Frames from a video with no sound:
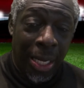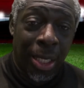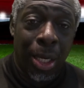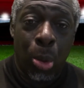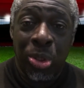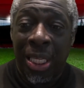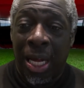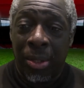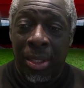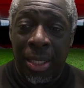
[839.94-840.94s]
and close
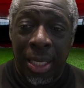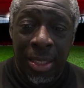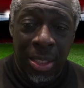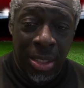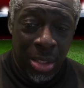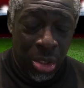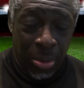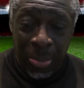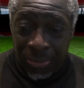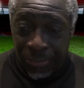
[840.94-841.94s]
down the
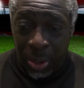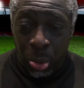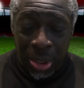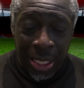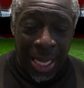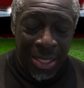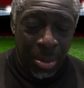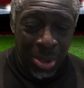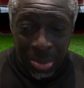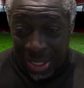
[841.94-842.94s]
midfield and that. And
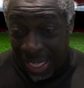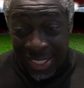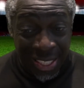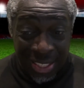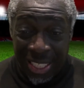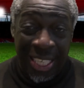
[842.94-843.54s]
sometimes, as I said,